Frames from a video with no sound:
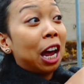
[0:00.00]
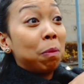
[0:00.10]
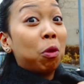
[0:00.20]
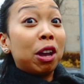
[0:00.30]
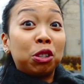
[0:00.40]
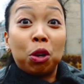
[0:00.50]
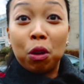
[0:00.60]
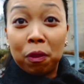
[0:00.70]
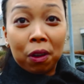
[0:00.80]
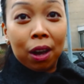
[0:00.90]
I'm going to
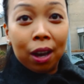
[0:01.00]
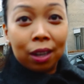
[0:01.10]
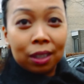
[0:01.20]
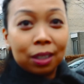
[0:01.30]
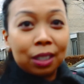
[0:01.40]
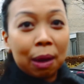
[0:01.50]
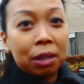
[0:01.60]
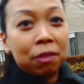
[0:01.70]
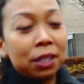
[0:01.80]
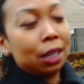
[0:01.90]
cook for her, so I'm
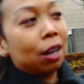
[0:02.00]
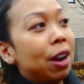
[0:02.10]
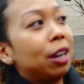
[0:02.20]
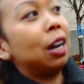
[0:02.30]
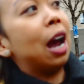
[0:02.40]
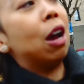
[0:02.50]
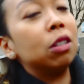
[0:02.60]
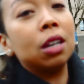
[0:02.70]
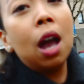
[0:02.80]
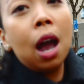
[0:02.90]
going to visit her in her
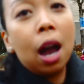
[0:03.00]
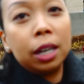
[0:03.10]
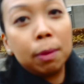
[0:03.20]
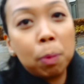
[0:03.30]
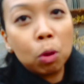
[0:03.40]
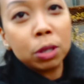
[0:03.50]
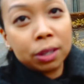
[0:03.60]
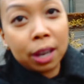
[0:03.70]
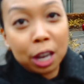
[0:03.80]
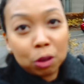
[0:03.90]
house, and I bought
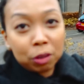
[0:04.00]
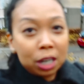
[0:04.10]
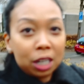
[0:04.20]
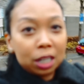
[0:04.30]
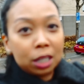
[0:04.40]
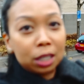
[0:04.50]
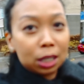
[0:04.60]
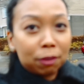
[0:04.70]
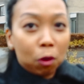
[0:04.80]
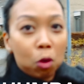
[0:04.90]
the
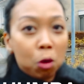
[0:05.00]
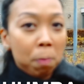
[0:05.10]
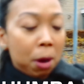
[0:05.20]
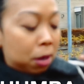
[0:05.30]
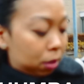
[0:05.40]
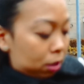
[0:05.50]
ingredients for Humba,